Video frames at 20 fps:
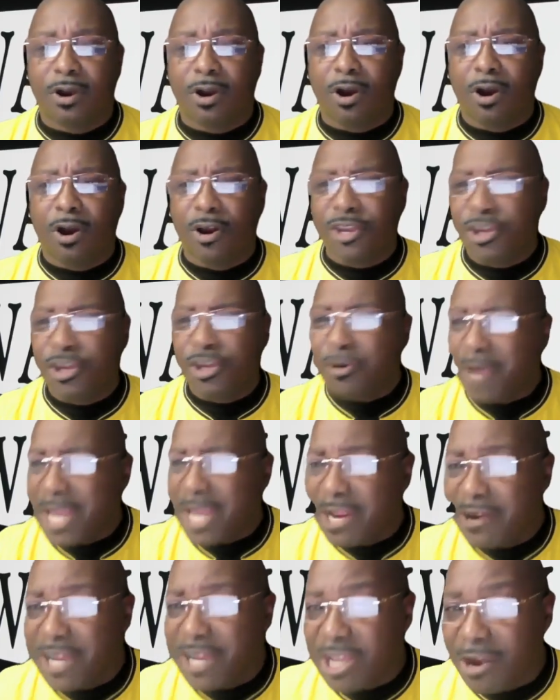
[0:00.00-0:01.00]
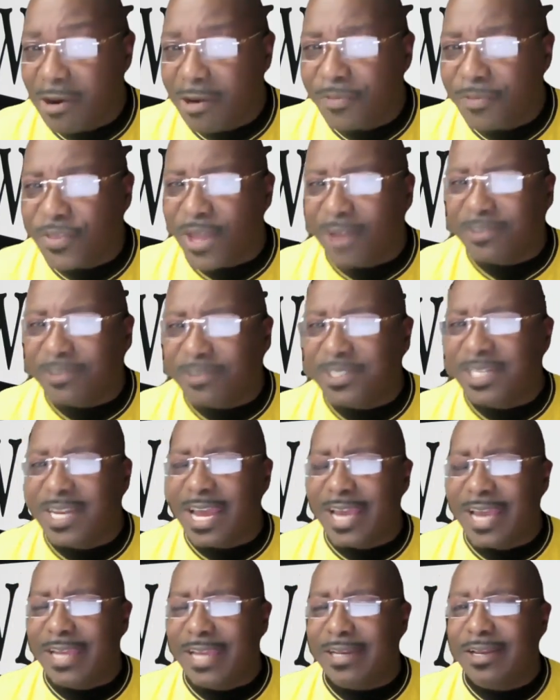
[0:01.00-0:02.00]
Are you hearing your own thoughts
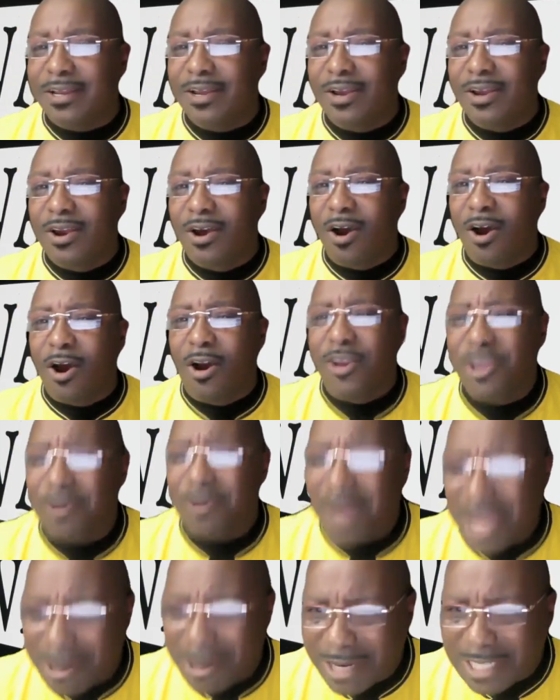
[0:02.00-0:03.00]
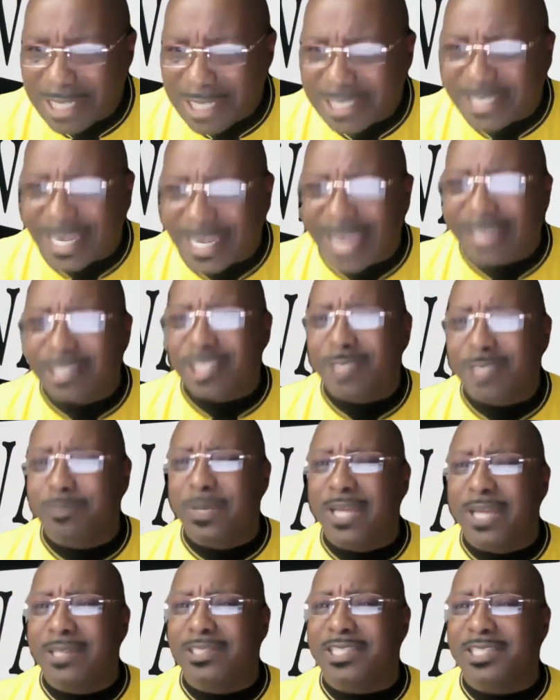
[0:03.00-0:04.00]
tonight? Are you hearing Satan
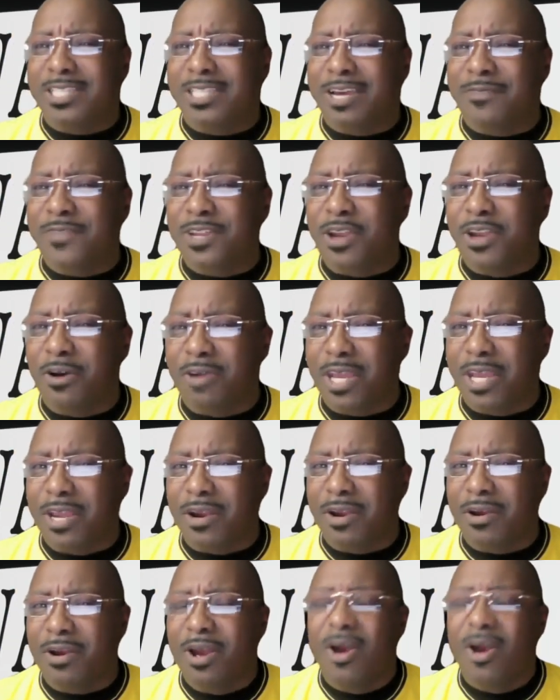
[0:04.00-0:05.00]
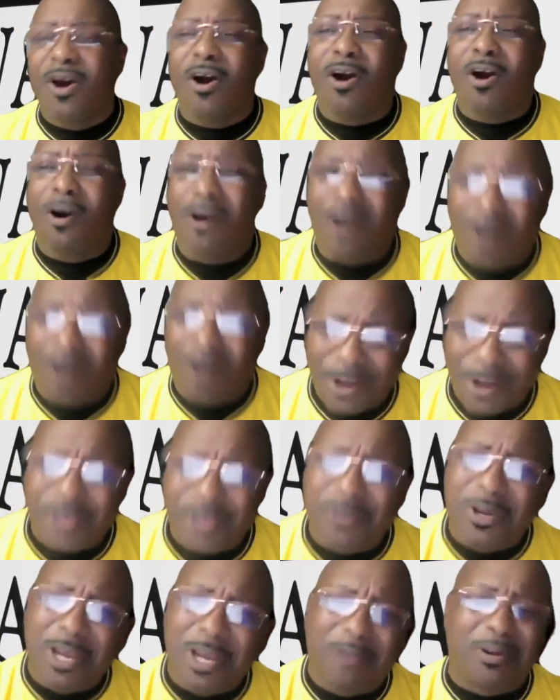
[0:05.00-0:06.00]
spitting stuff in your ear? Or are
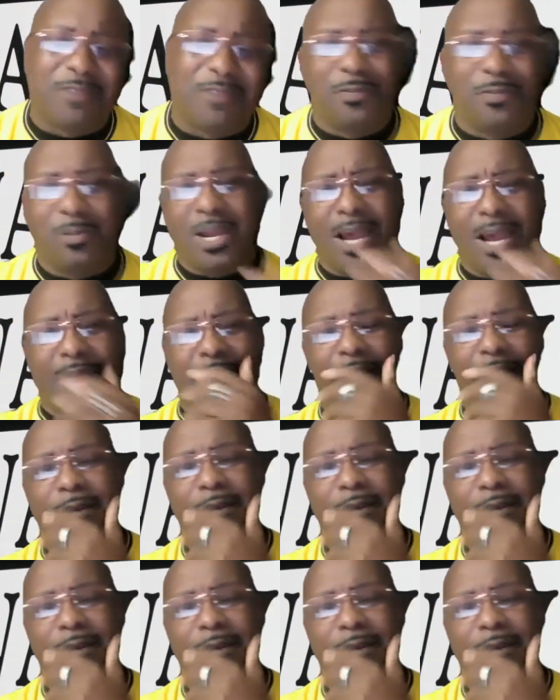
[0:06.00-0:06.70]
you hearing from God?